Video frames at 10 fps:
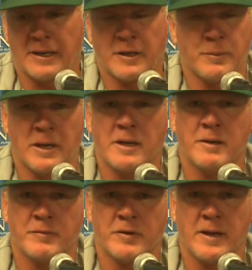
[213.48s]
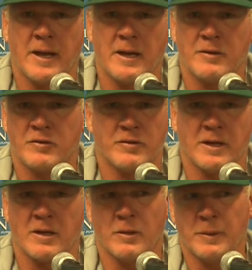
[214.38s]
commend him for that, just
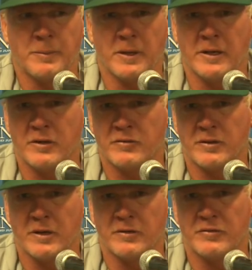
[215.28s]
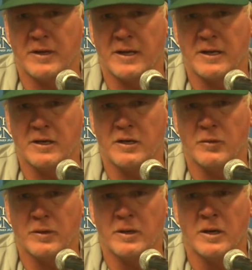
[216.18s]
like all my players, and understanding.
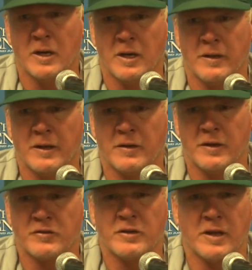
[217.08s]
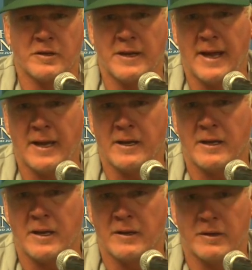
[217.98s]
There's another
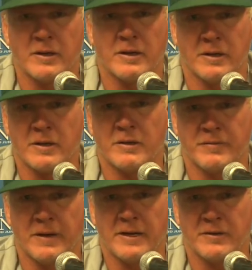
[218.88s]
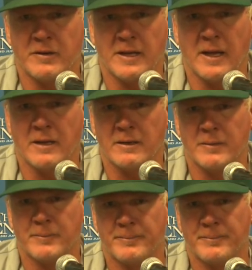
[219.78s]
day, and they're gonna fight till the end.